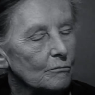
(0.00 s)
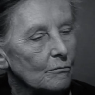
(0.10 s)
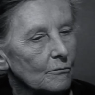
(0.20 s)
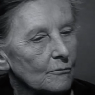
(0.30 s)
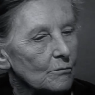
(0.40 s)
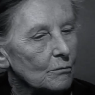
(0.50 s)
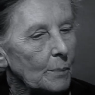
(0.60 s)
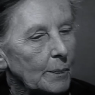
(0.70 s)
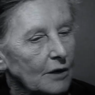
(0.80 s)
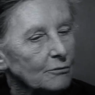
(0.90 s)
ladies
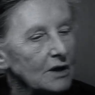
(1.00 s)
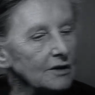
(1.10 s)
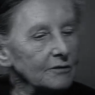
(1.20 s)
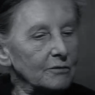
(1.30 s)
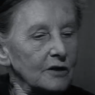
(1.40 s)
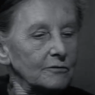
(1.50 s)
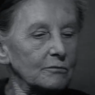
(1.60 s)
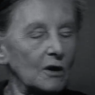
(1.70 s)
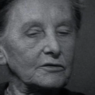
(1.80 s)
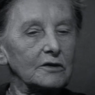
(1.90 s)
going out to well, protest it, in the it park.
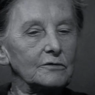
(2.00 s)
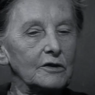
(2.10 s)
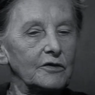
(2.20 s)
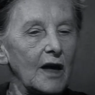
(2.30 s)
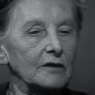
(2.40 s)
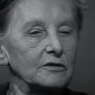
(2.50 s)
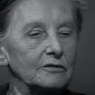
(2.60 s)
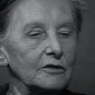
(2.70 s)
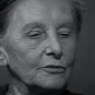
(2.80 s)
Well, it wasn't only that.